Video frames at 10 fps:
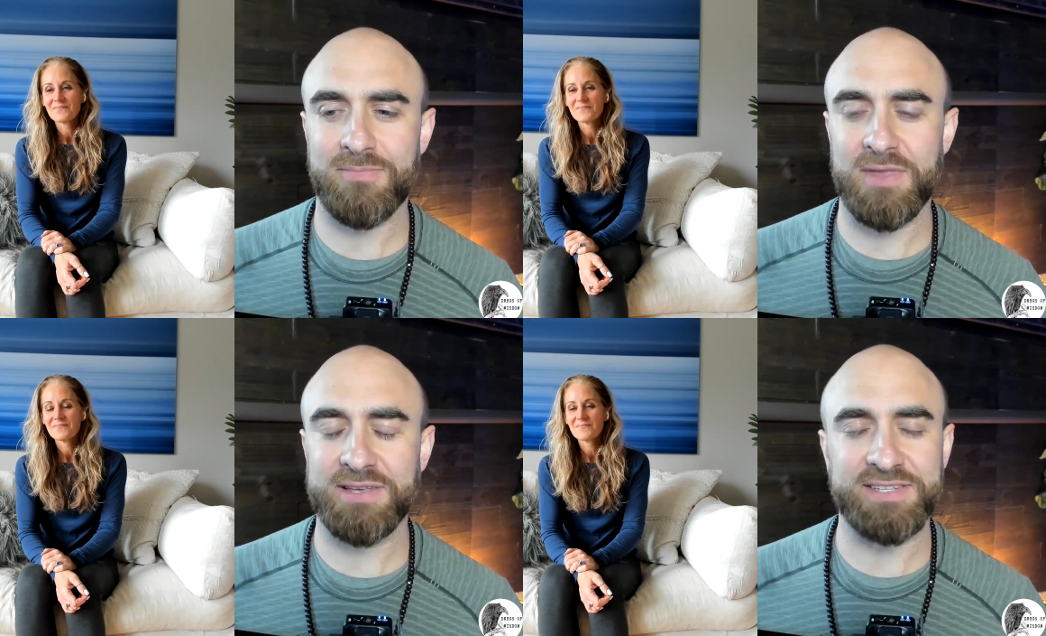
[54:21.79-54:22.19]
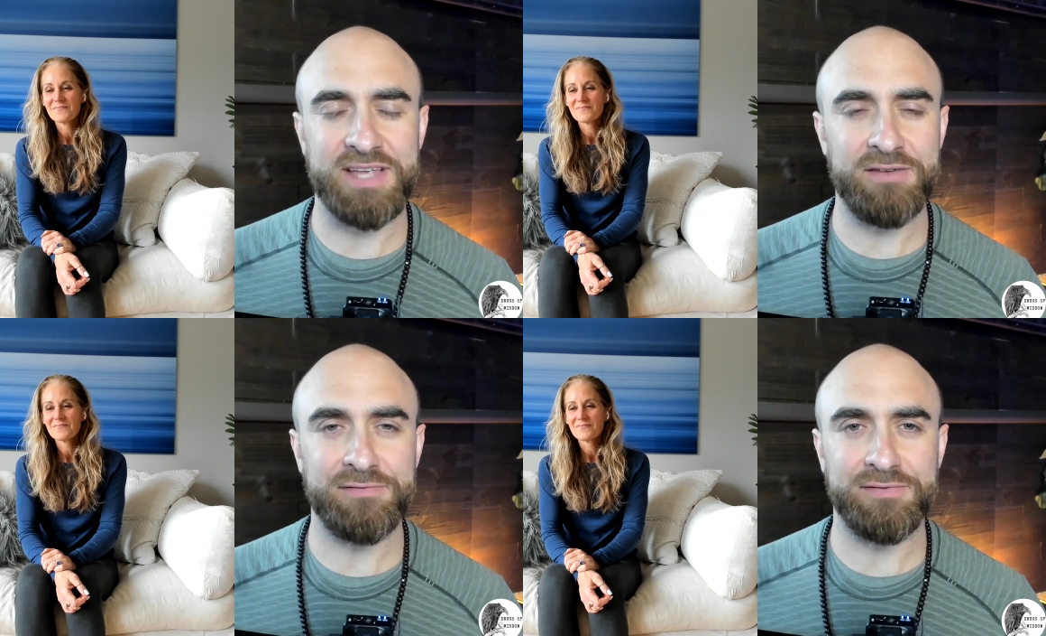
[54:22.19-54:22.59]

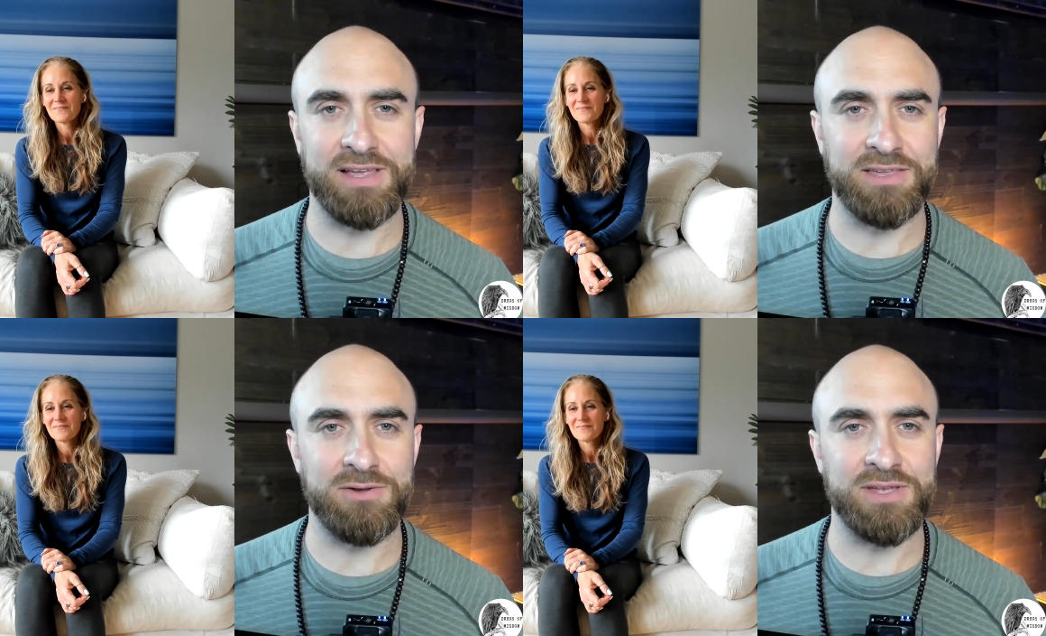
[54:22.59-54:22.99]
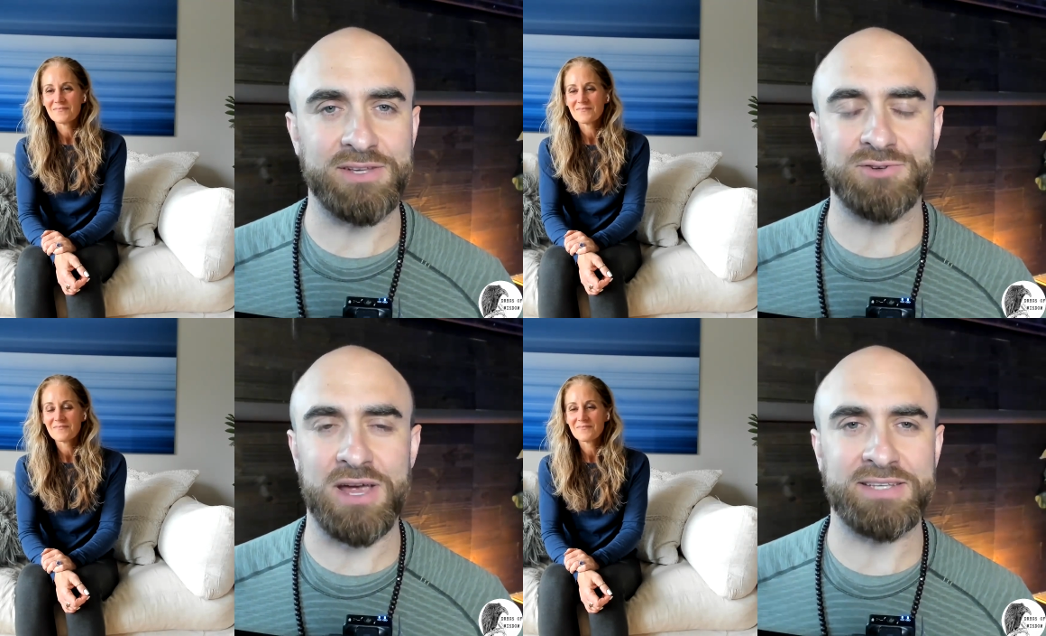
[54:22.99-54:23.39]
Speaker 1: stuff. Like, you
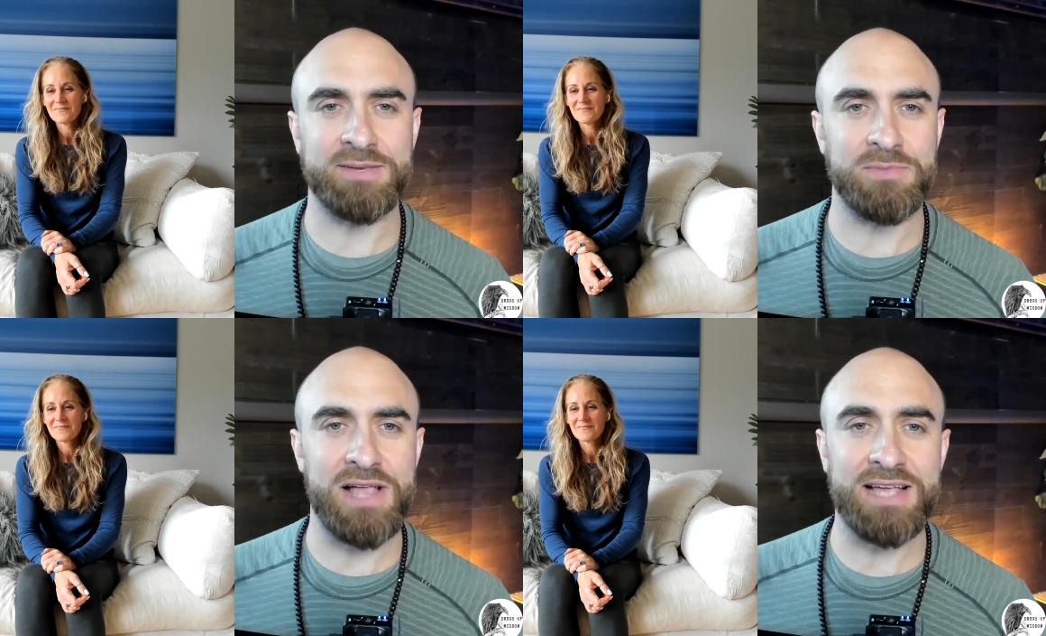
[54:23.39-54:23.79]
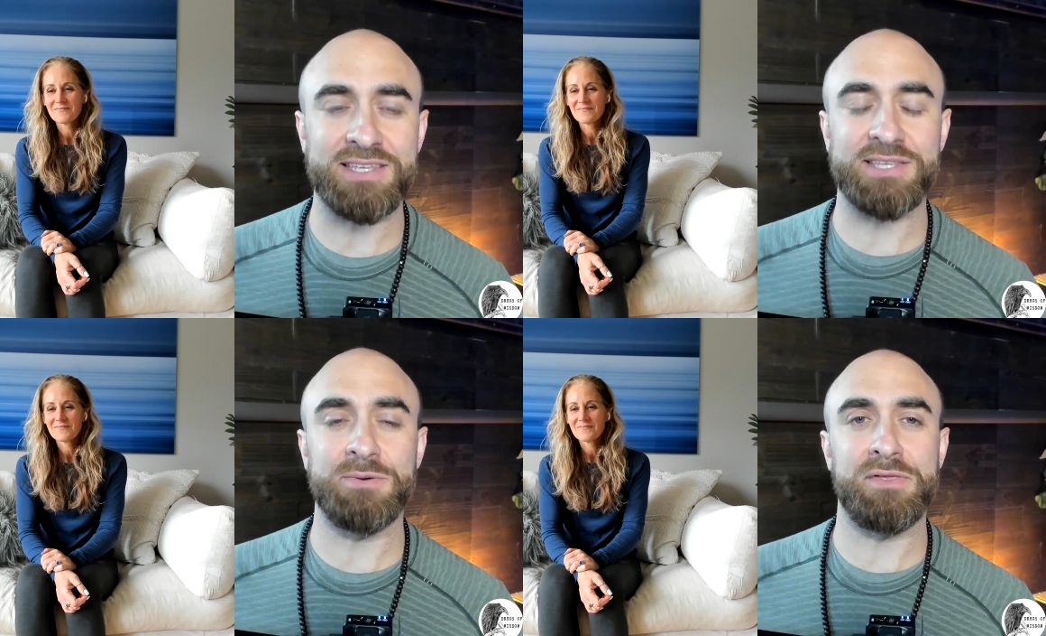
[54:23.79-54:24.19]
can try some
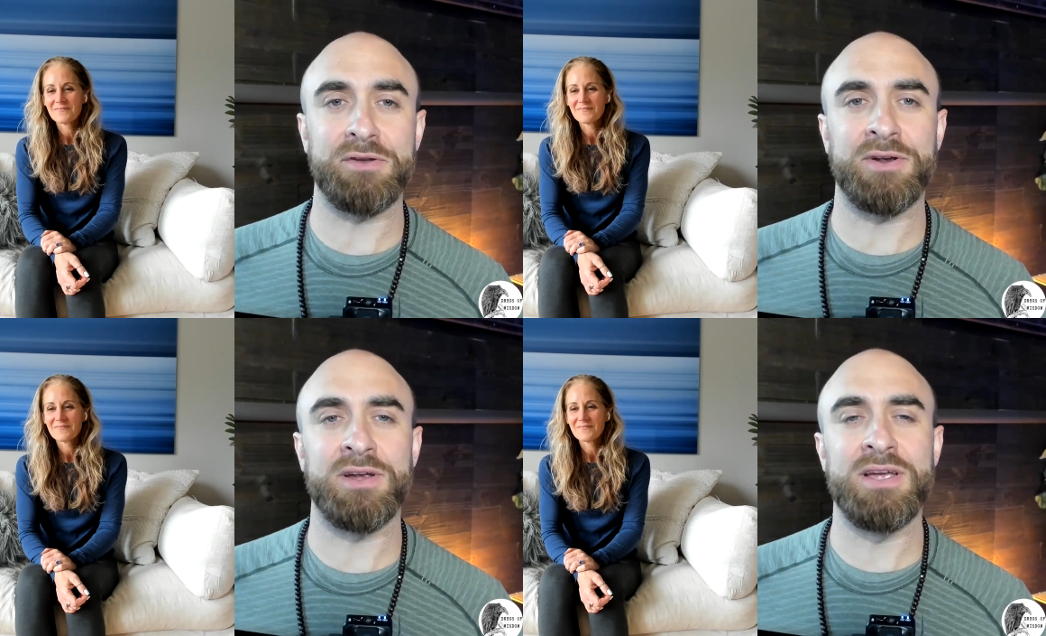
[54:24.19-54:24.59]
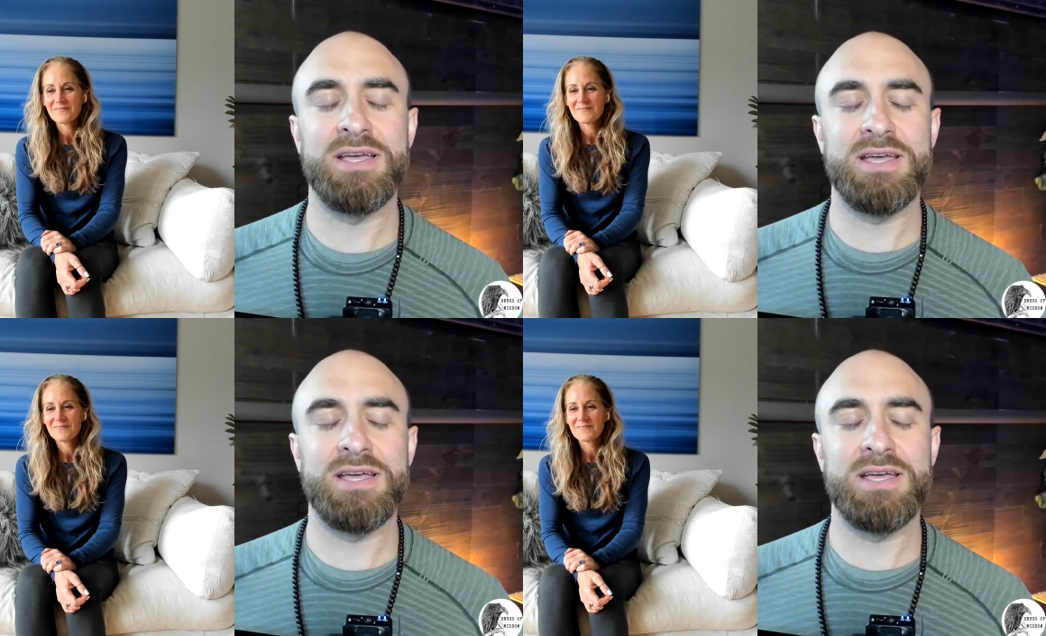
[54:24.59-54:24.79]
classes with her.